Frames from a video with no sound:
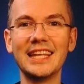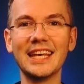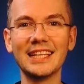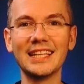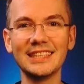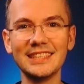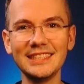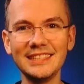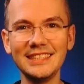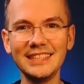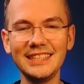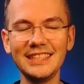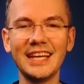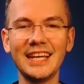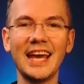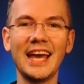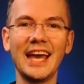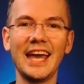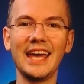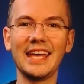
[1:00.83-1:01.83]
lead
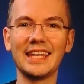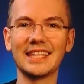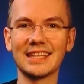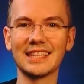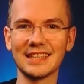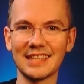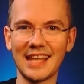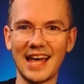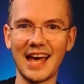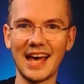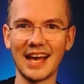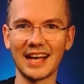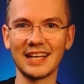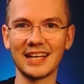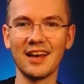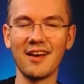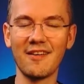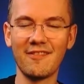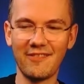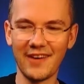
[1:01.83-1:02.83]
and lag
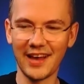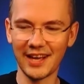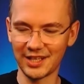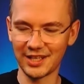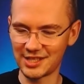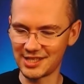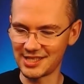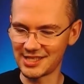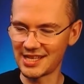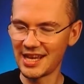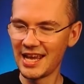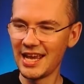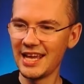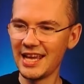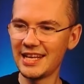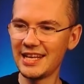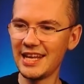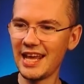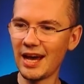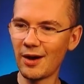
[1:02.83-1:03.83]
functions.
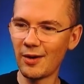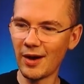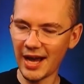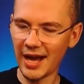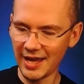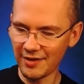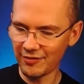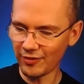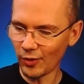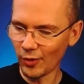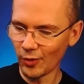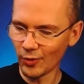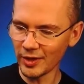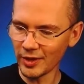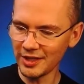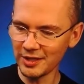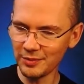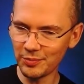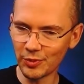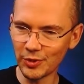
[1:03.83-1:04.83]
Now I've
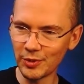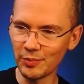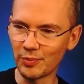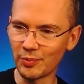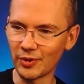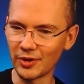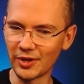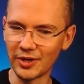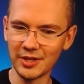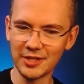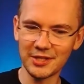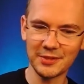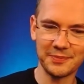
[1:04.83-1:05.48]
already prepared